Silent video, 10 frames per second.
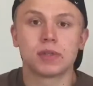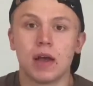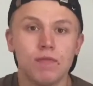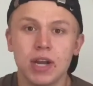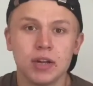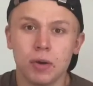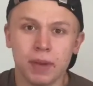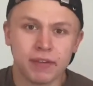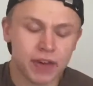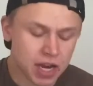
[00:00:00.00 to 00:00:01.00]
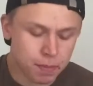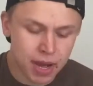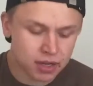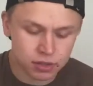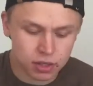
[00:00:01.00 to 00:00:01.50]
I'm really not a big fan of
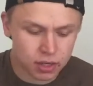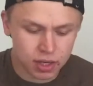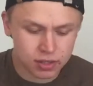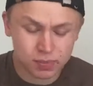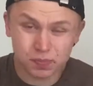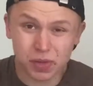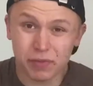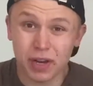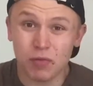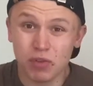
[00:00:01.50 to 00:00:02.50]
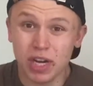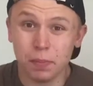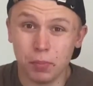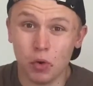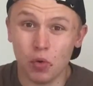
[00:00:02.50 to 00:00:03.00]
pan de chocolates. I think they're really
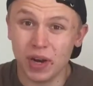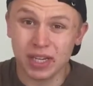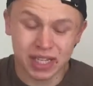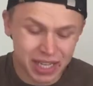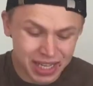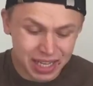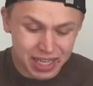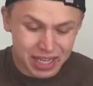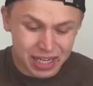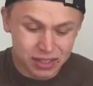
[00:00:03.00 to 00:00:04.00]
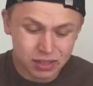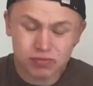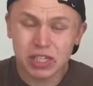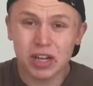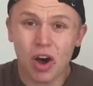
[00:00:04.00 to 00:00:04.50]
boring and just
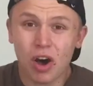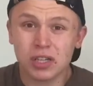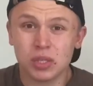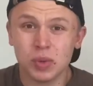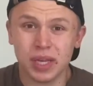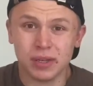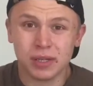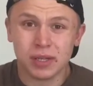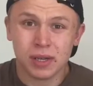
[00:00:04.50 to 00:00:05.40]
really hard to eat.